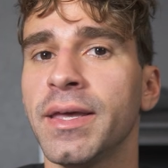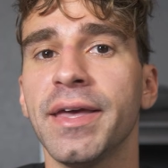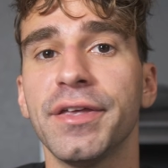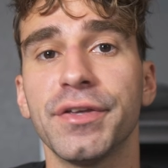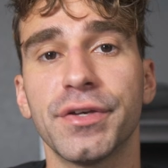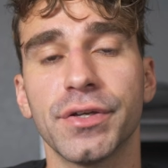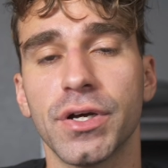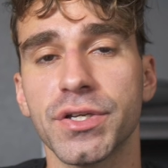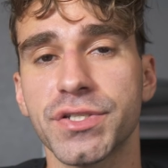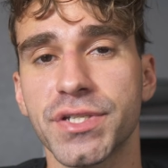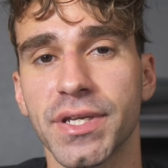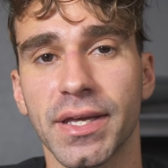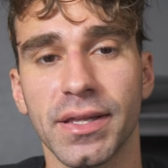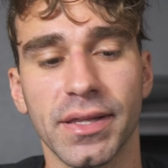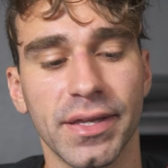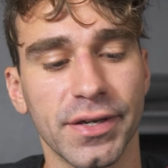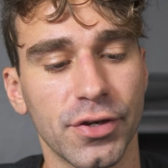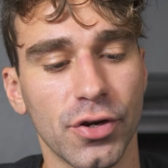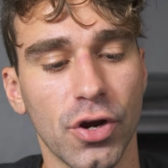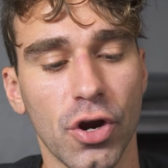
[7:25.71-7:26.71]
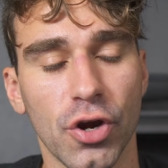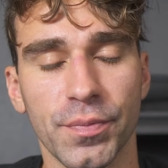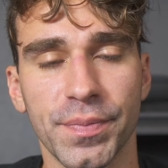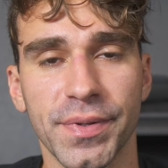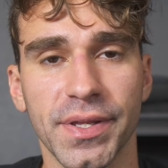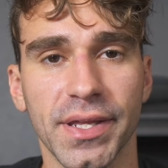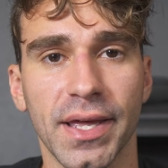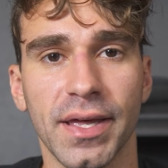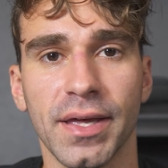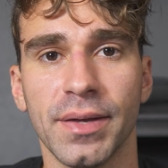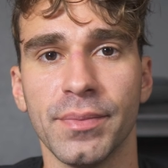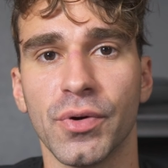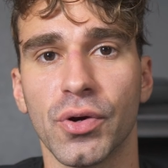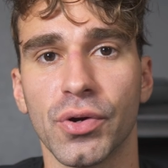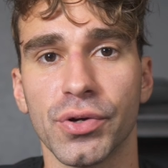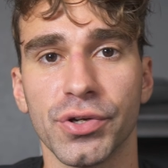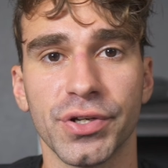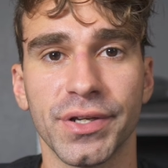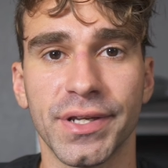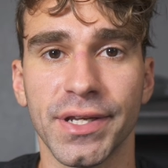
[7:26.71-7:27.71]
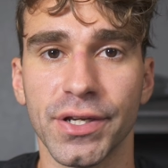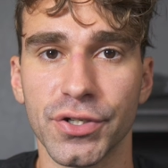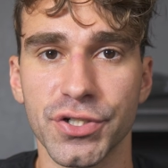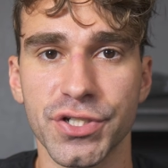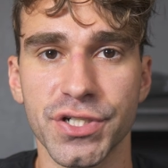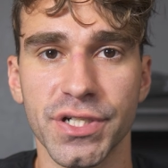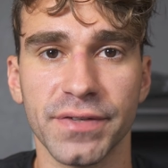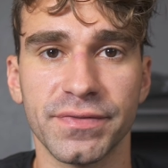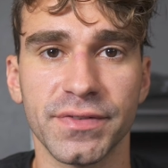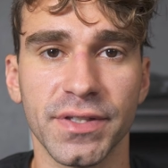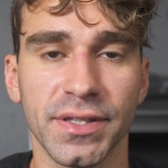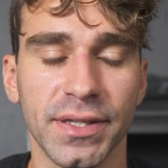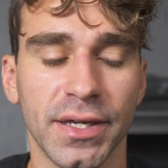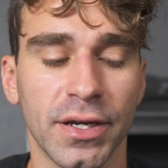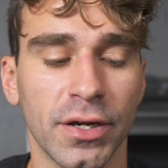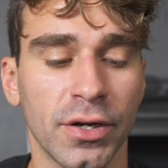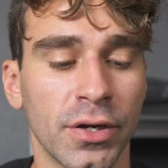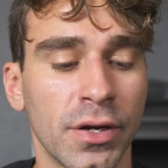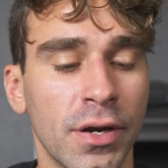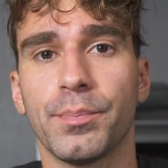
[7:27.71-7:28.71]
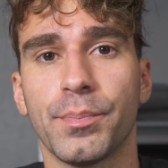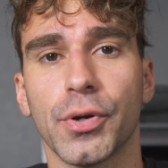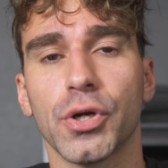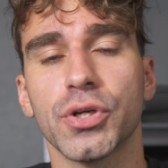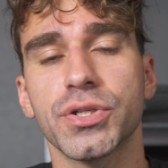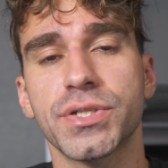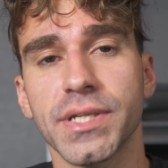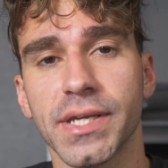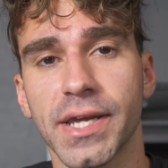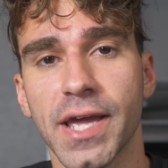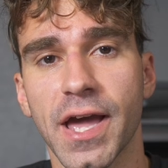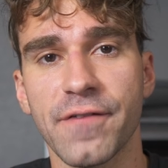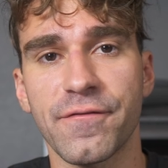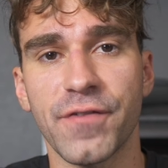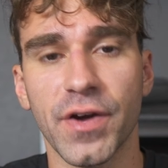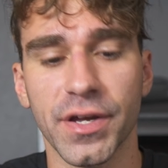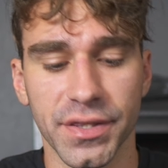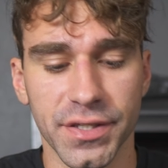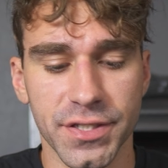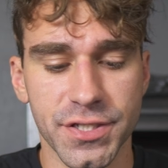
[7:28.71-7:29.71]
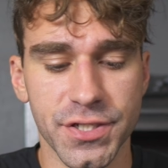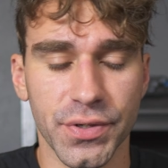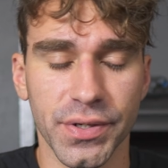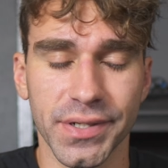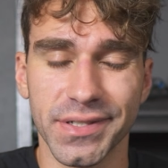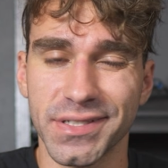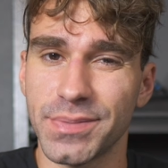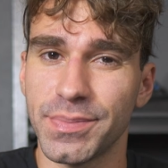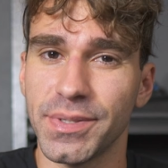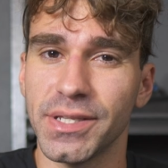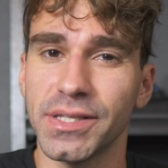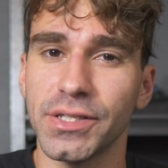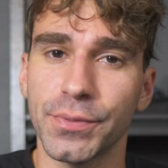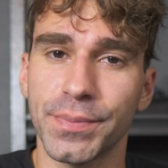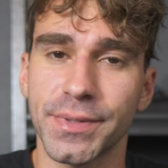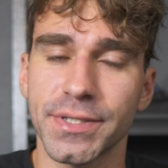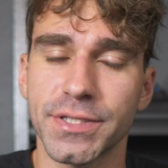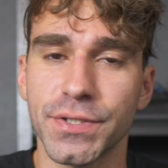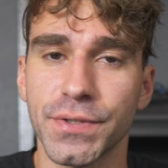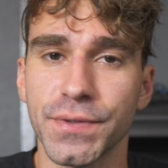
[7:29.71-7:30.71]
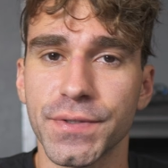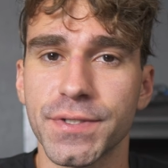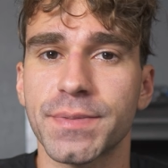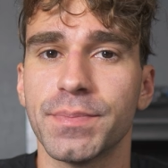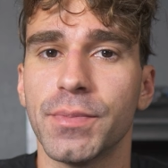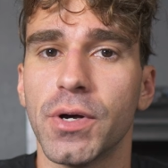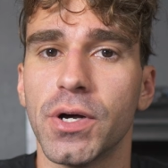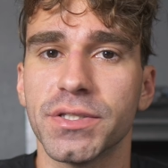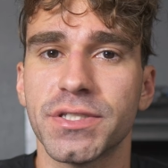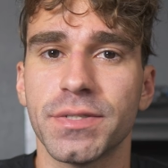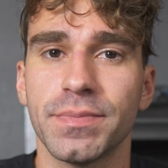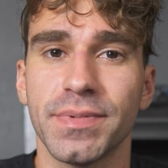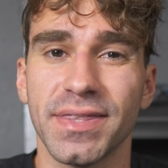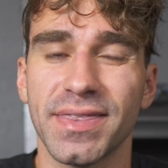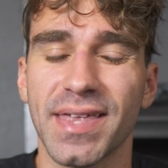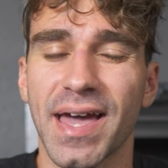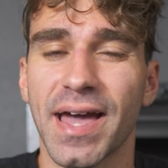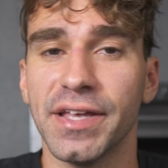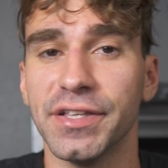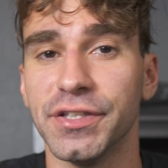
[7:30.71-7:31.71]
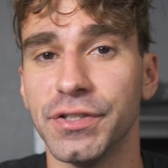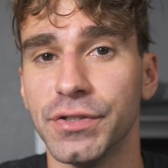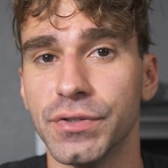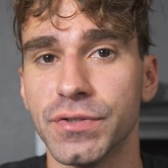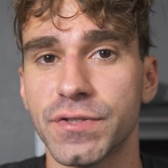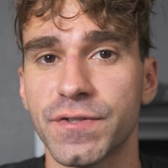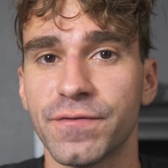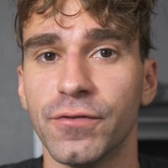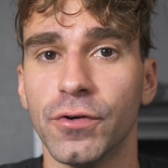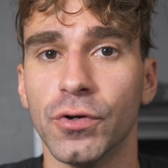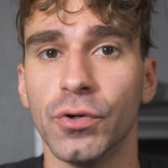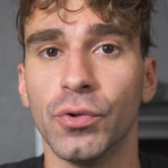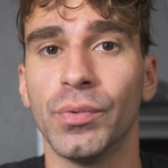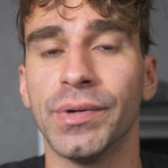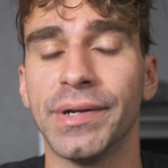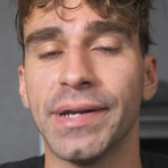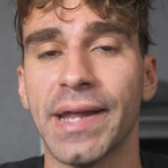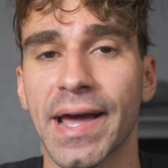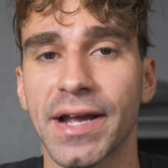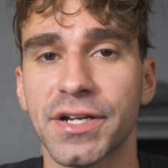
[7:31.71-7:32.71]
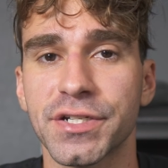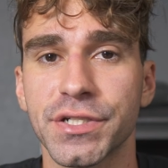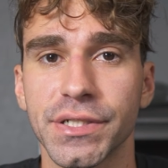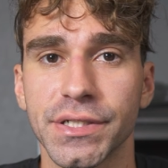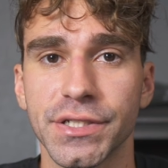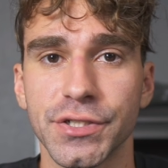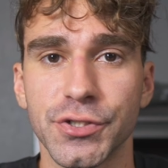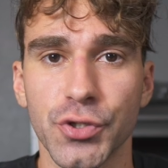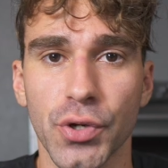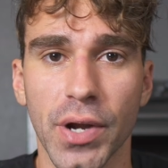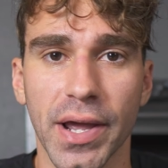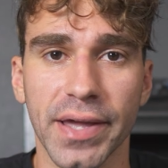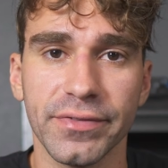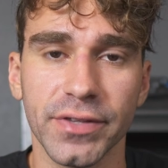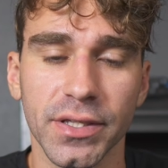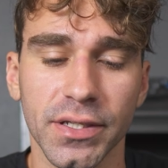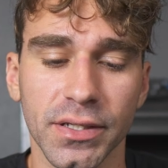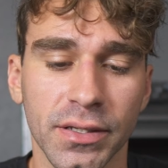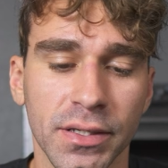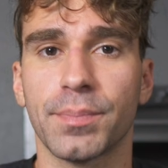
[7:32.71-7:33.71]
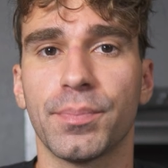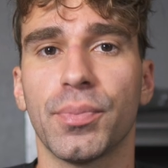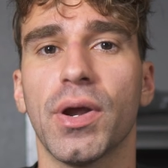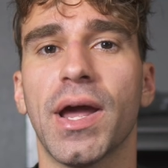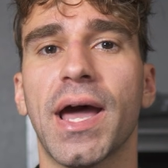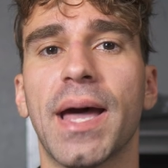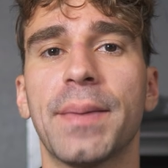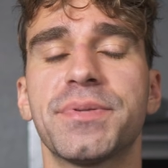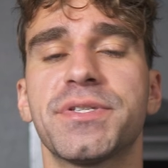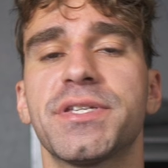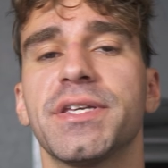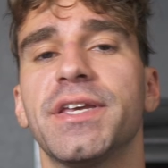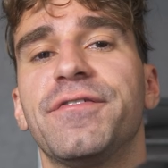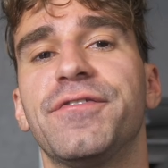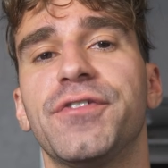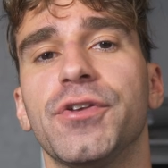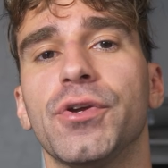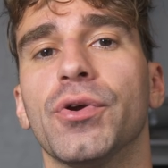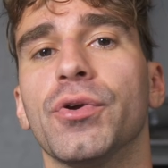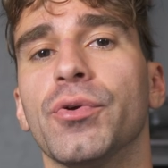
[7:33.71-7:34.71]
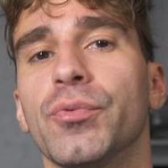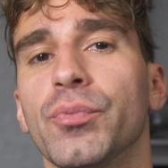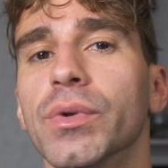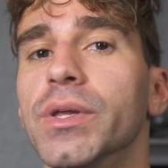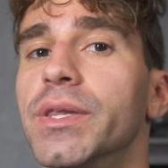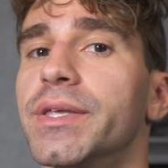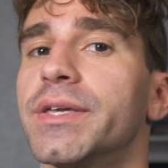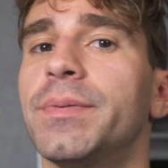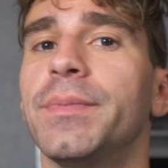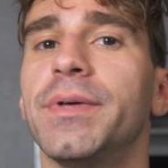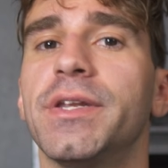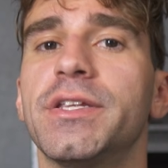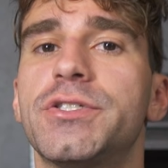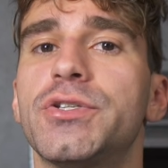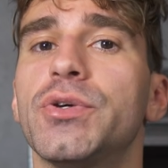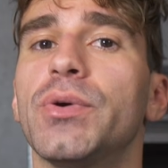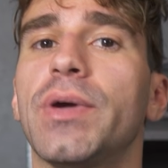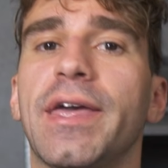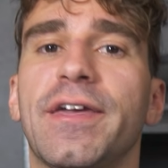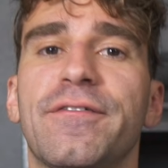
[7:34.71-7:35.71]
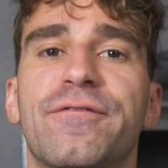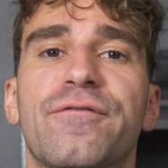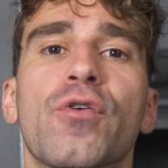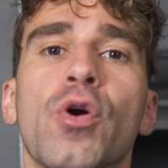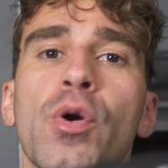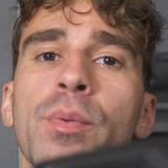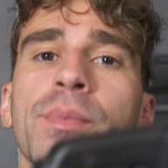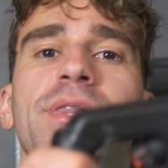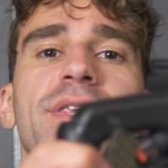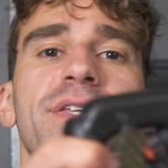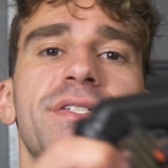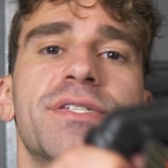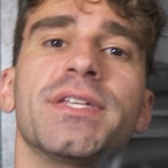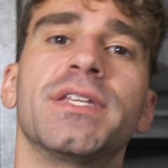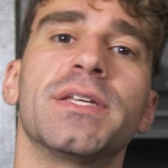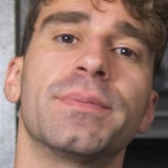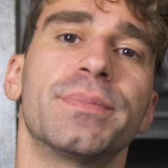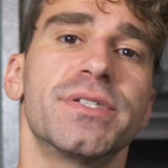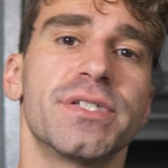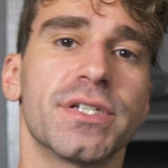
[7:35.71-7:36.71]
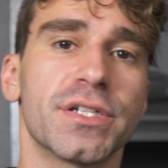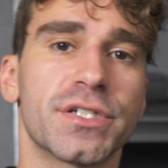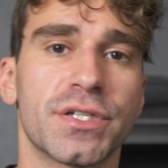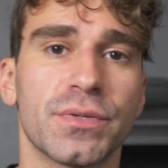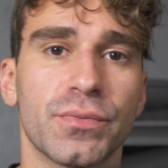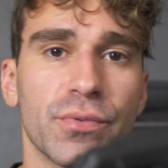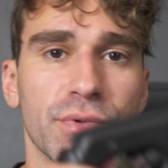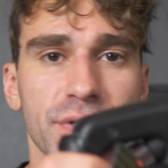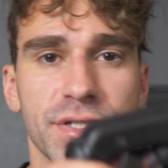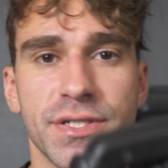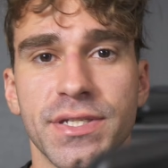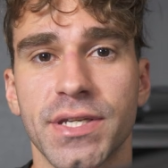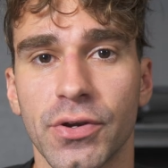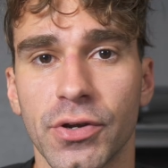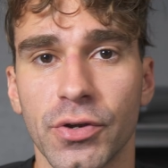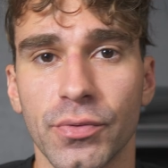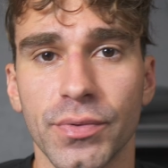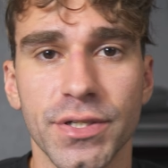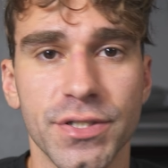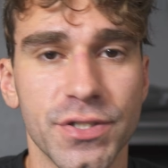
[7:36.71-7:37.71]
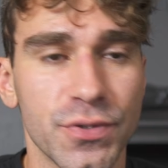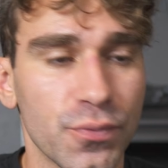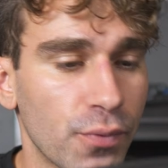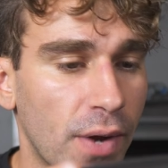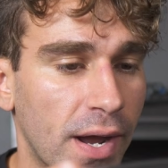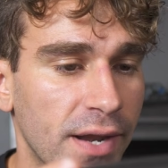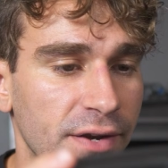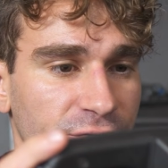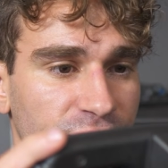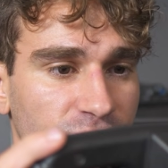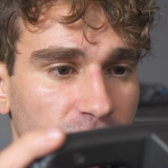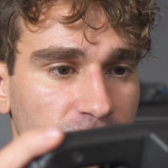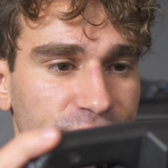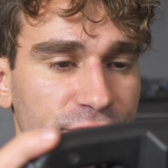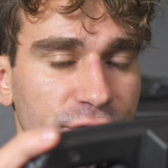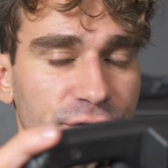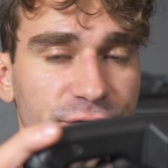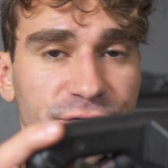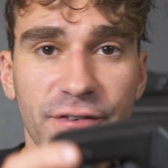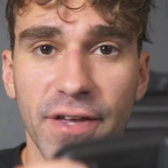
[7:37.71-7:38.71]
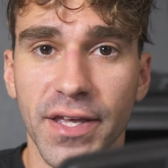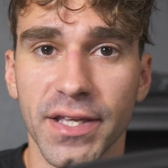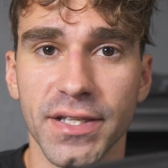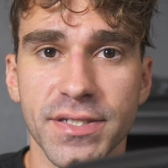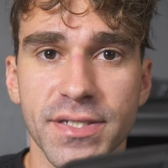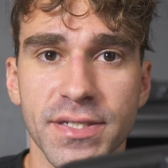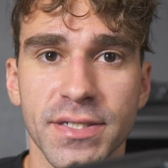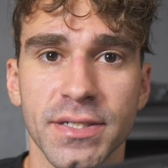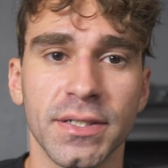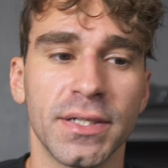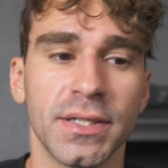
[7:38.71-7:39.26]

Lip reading: You could also get like your RPM or your gear shift in there. Personally, I find the screen to be a little bit too small to be that useful when actually driving. Perhaps if you're really committed to a formula seating position where the steering wheel is right in front of your face,